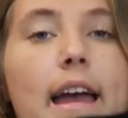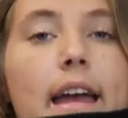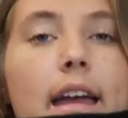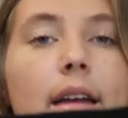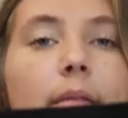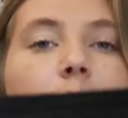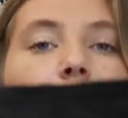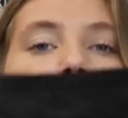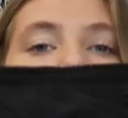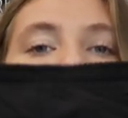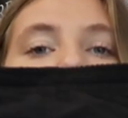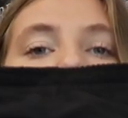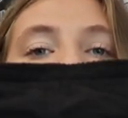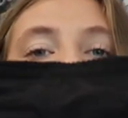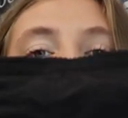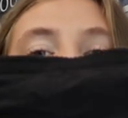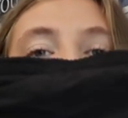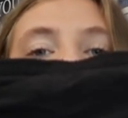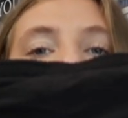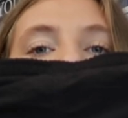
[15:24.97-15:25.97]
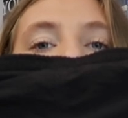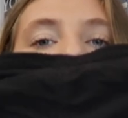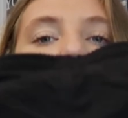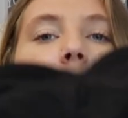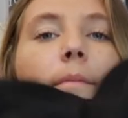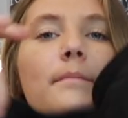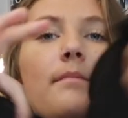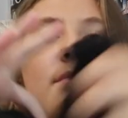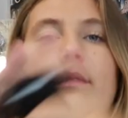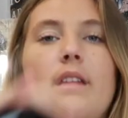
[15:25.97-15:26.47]
a black
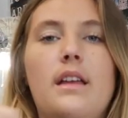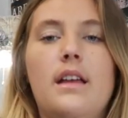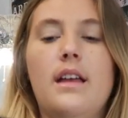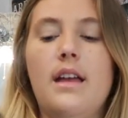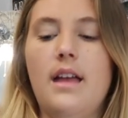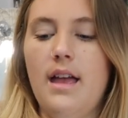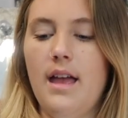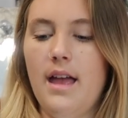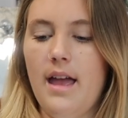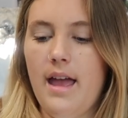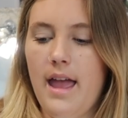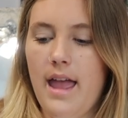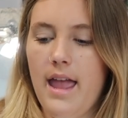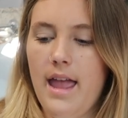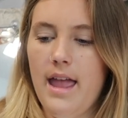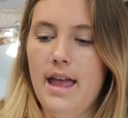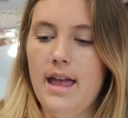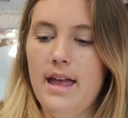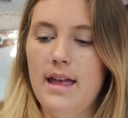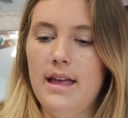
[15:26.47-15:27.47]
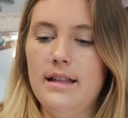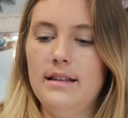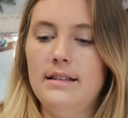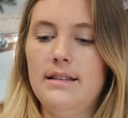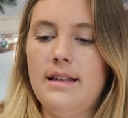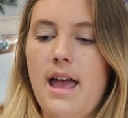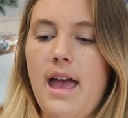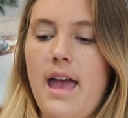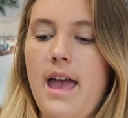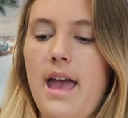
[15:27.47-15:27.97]
pair
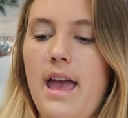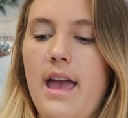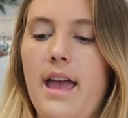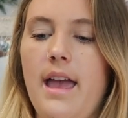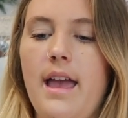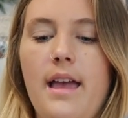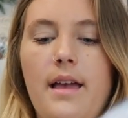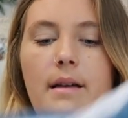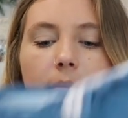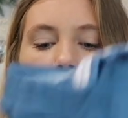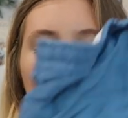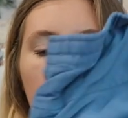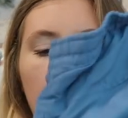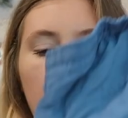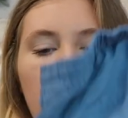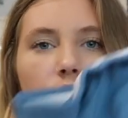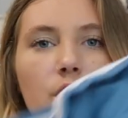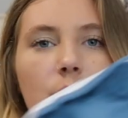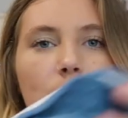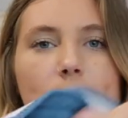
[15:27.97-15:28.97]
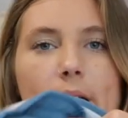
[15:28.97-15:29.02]
and a blue